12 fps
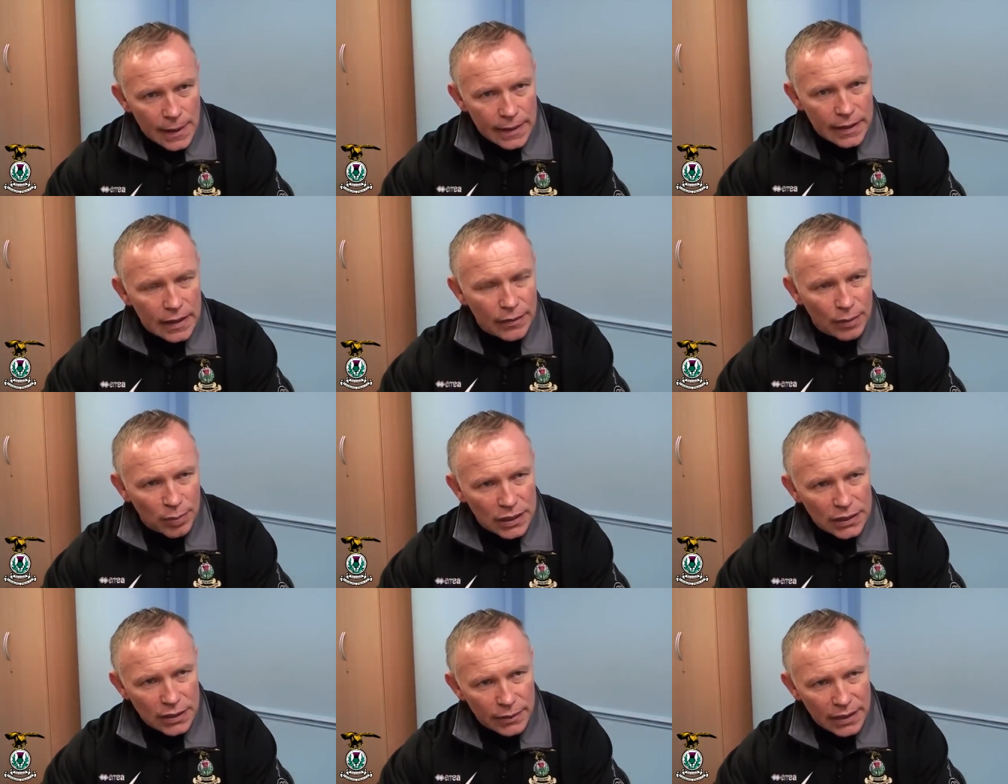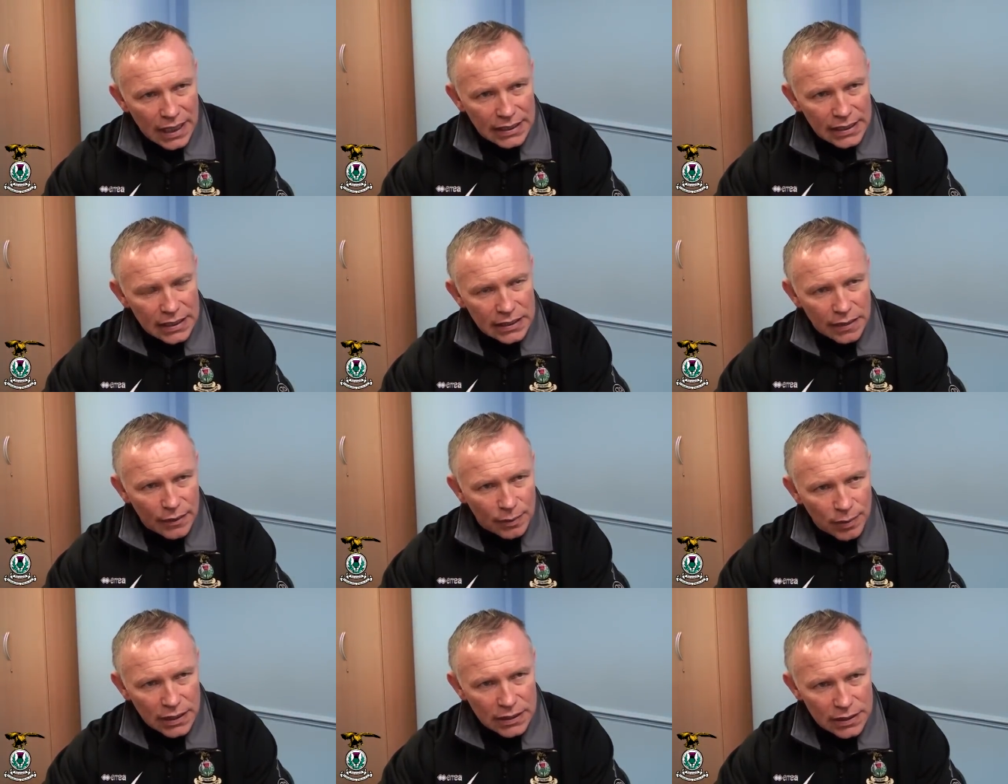they never played, they were angry, they never
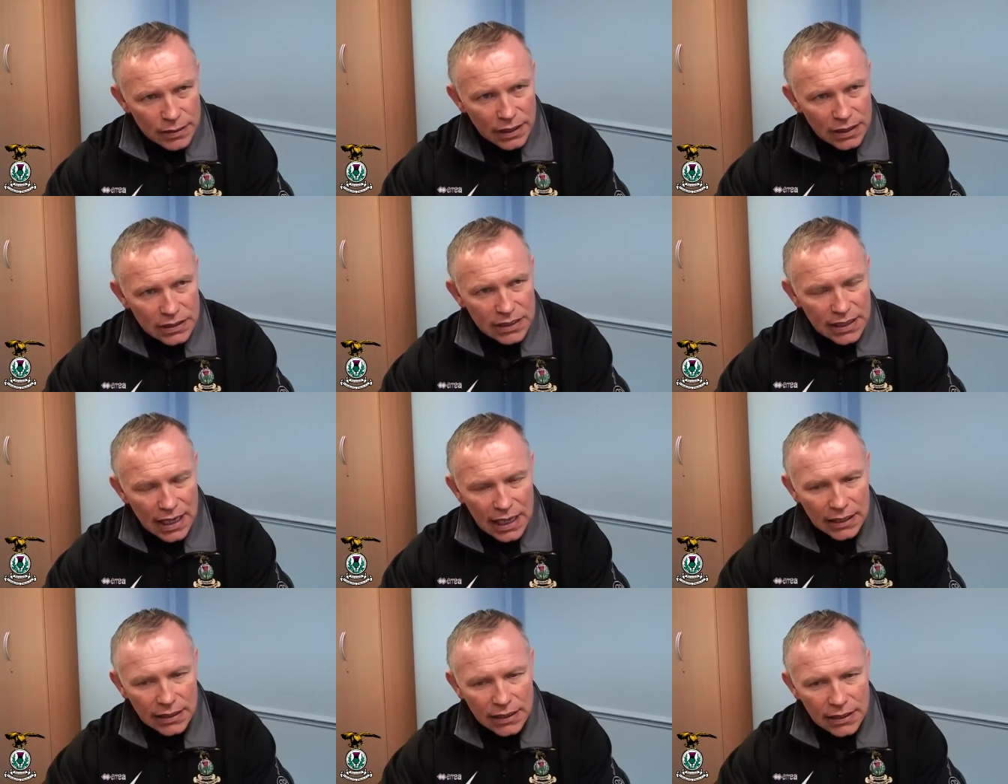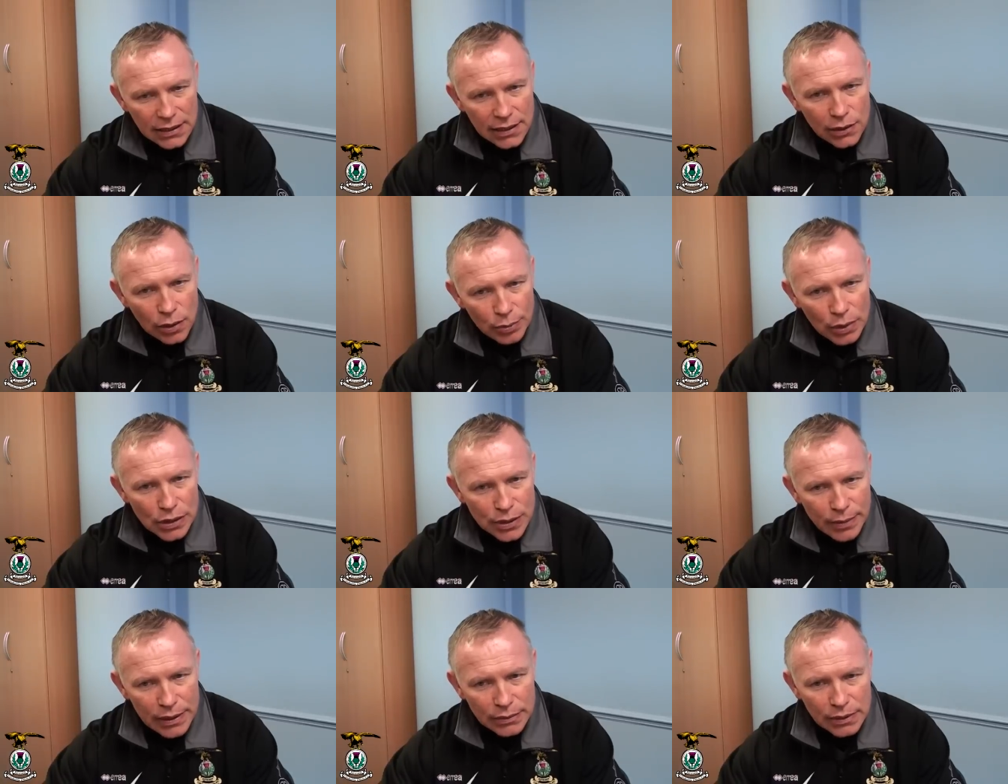played as well as they can. You know, it brought a
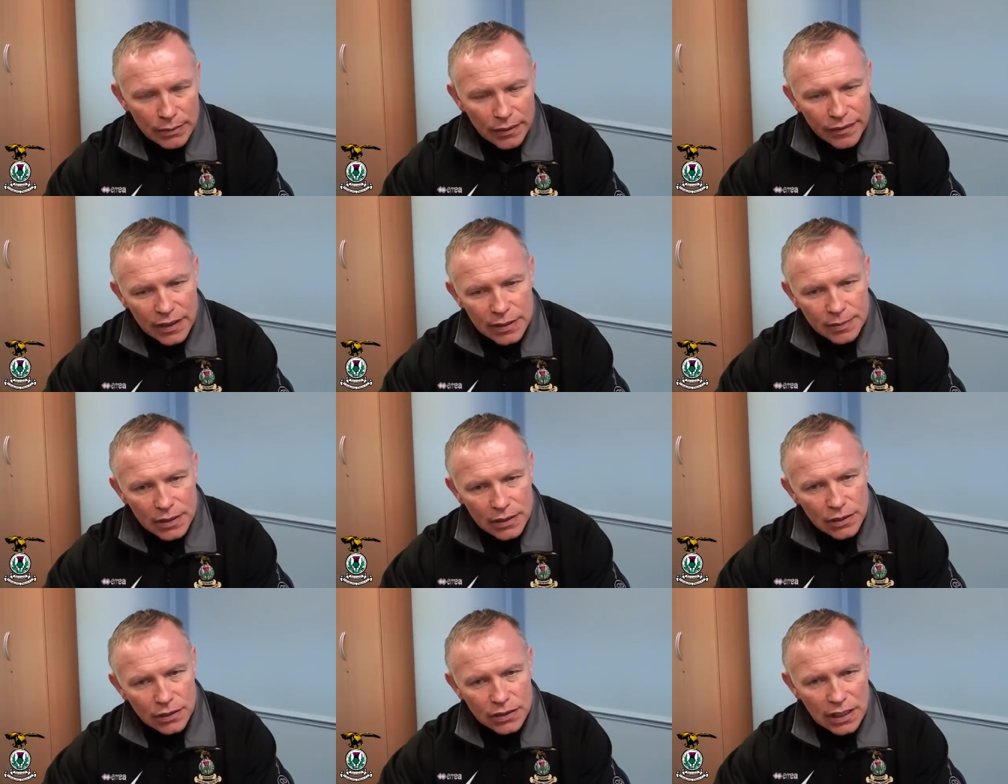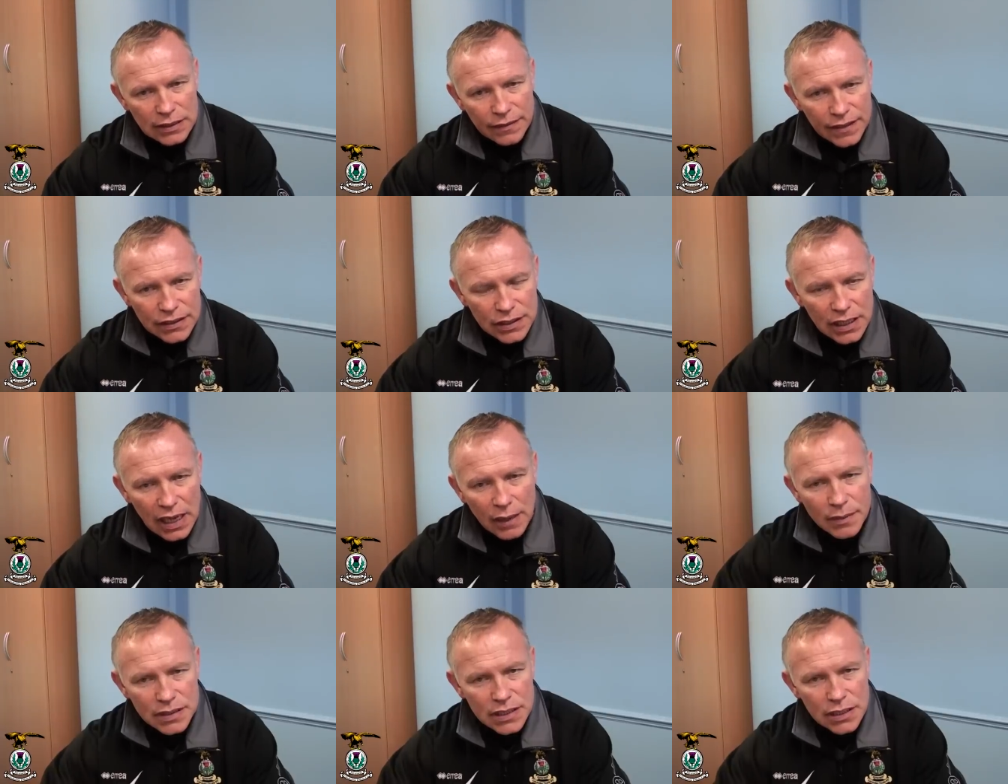smile to my face because individually I
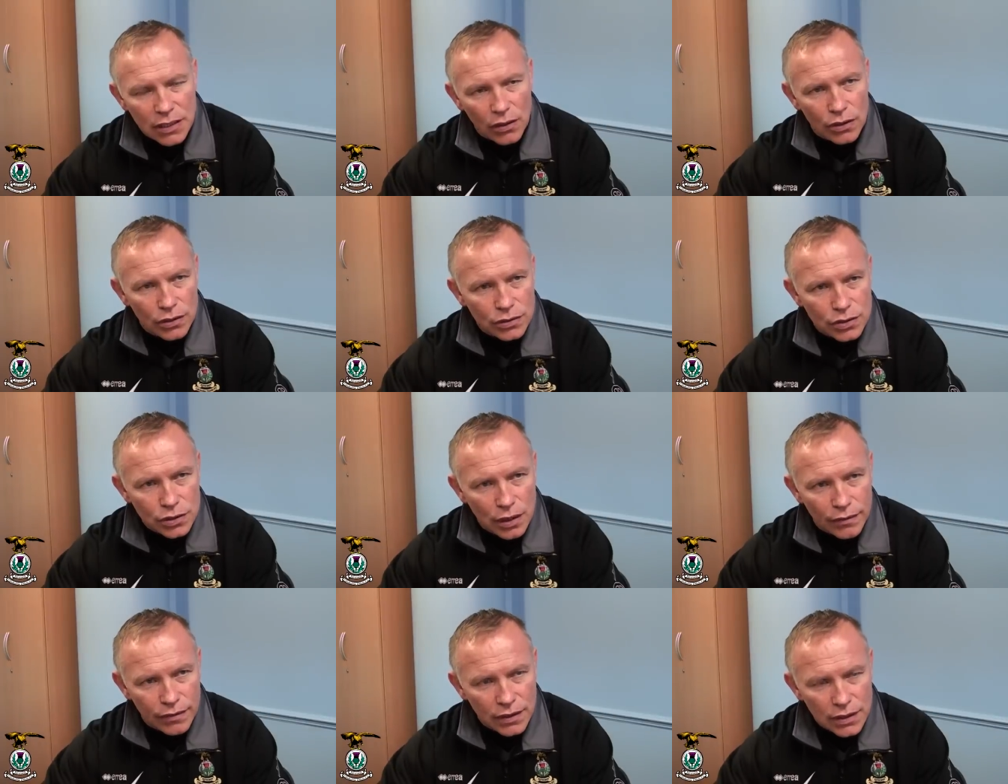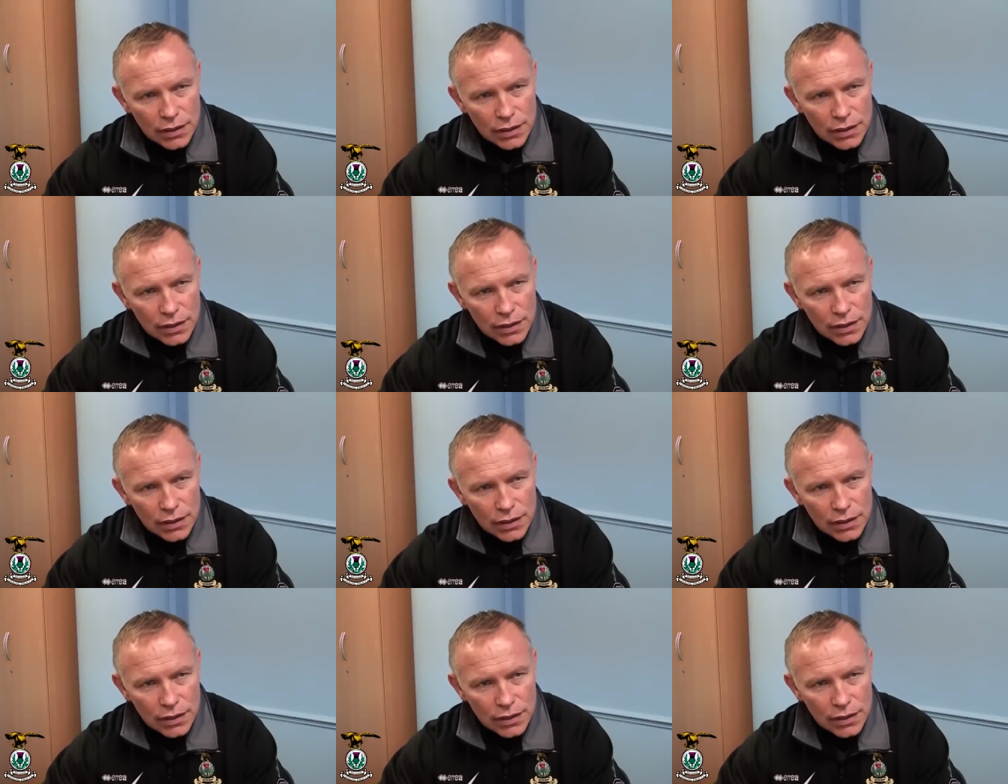was seeing a lot of good stuff.